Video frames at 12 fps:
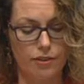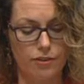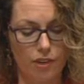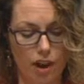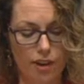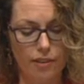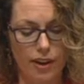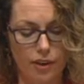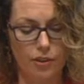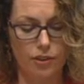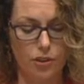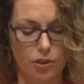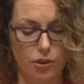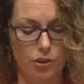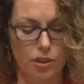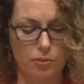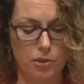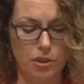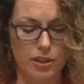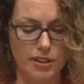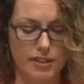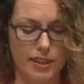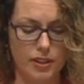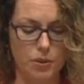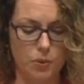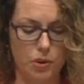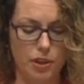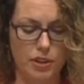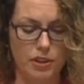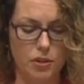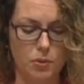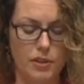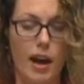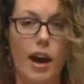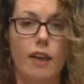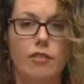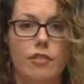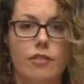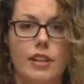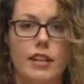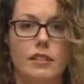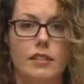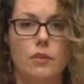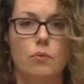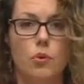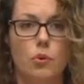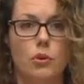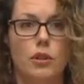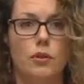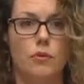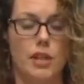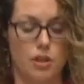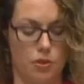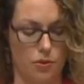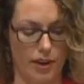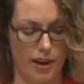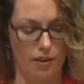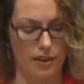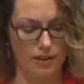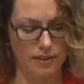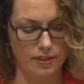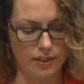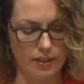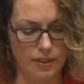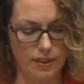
500 new community sector workers, with half of these in rural and regional areas.